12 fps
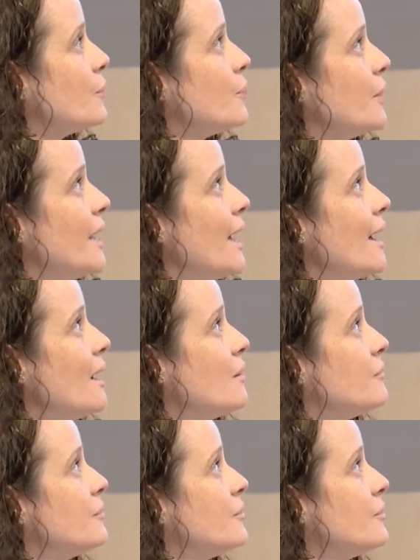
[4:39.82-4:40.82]
we
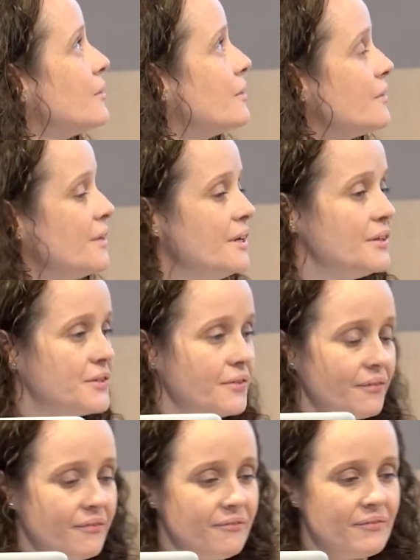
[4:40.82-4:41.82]
have these
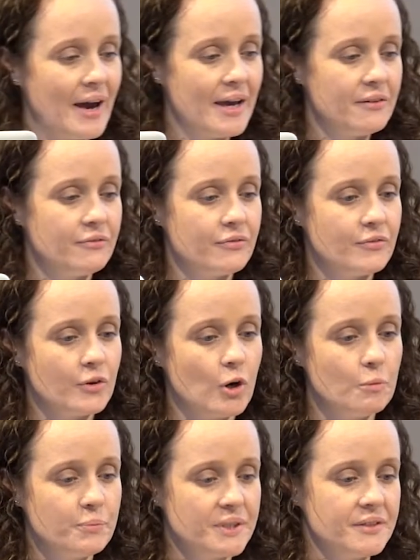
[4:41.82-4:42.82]
5
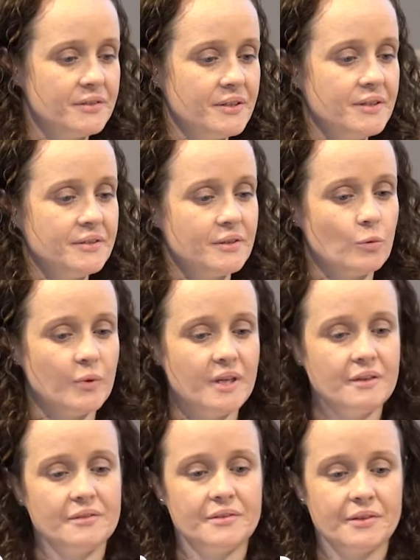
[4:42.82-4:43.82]
competencies that we
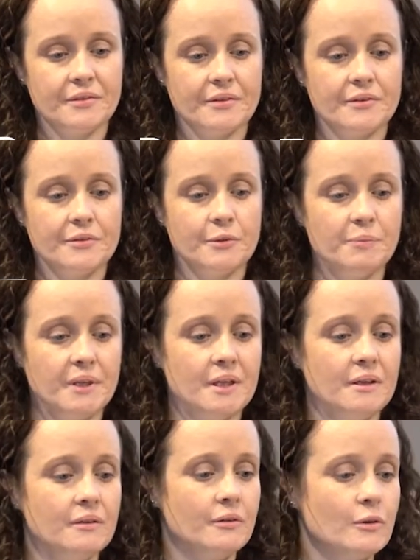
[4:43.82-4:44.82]
consider to
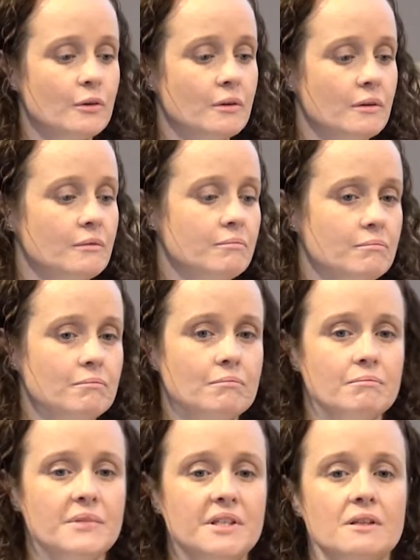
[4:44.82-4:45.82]
be your
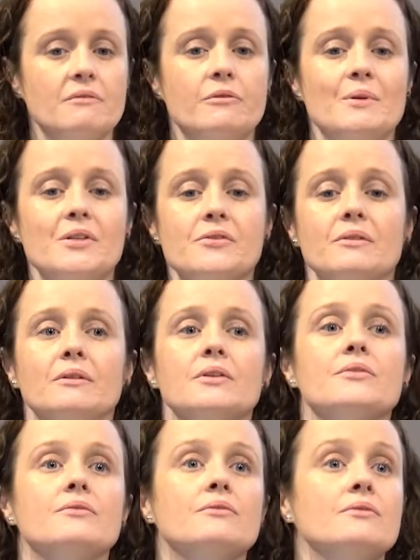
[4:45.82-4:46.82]
media and information
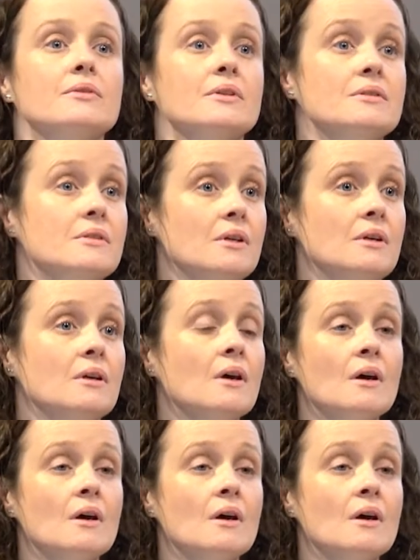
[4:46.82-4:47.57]
literacy.